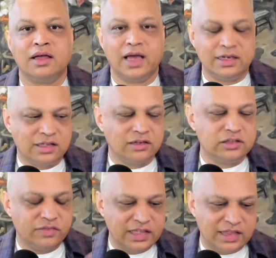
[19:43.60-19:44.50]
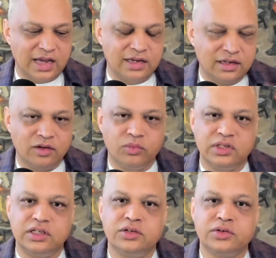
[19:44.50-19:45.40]
And cultivate that
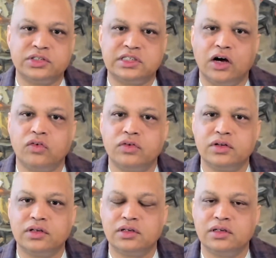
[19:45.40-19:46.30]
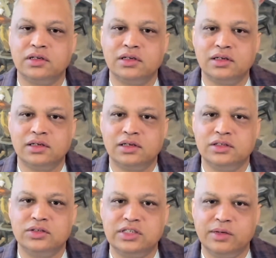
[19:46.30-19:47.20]
within yourself. Do
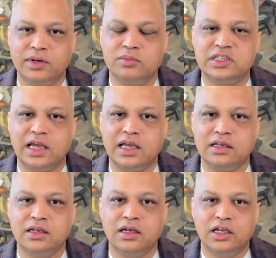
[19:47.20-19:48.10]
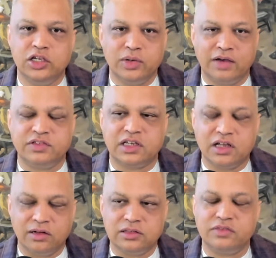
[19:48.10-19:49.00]
you see what I'm saying? You have to
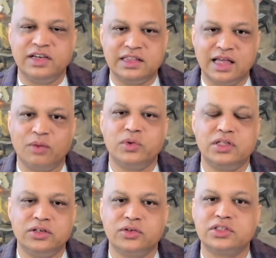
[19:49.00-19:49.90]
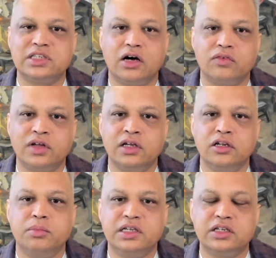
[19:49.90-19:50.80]
cultivate that within yourself.
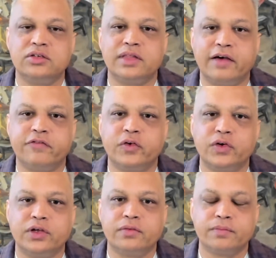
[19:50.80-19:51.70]
Nobody can do that for you.